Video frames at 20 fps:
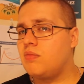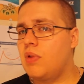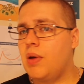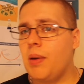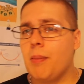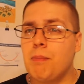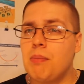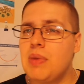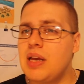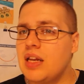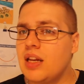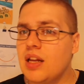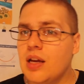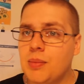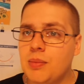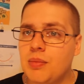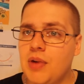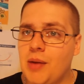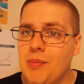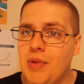a
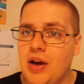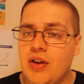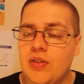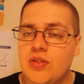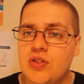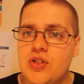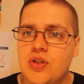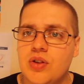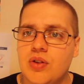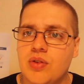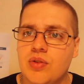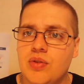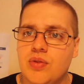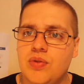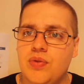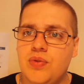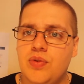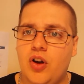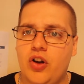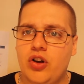medium amount of
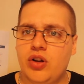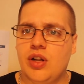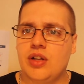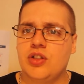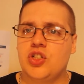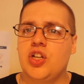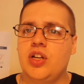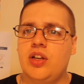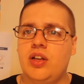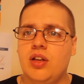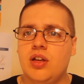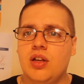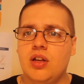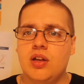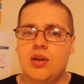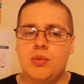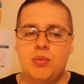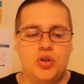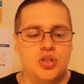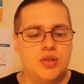logic,
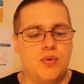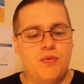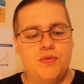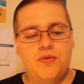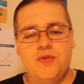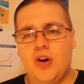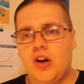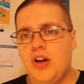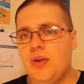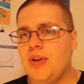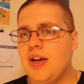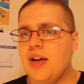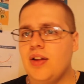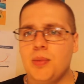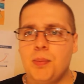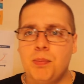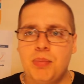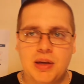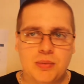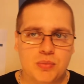because I'm following how the
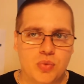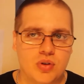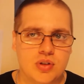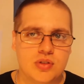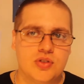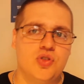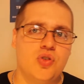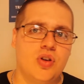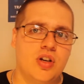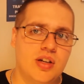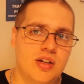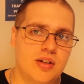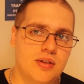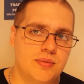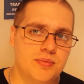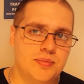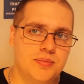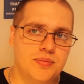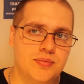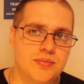big boys trade.
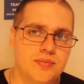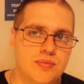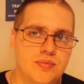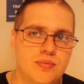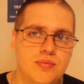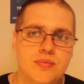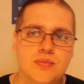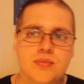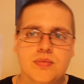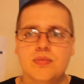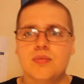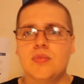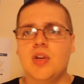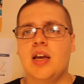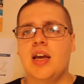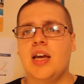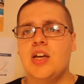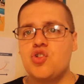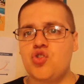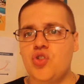
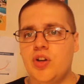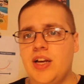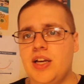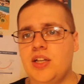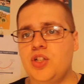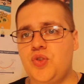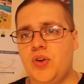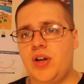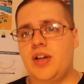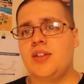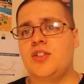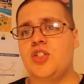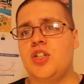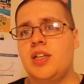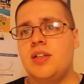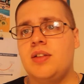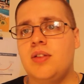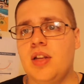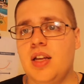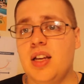Intraday
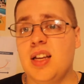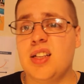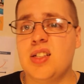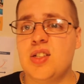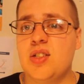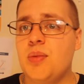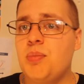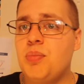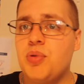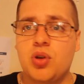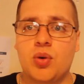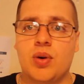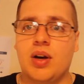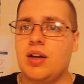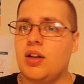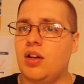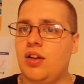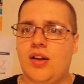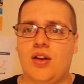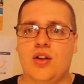strategy is pure
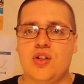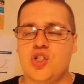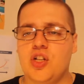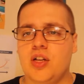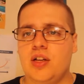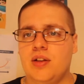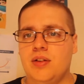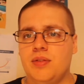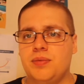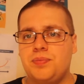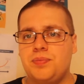logic.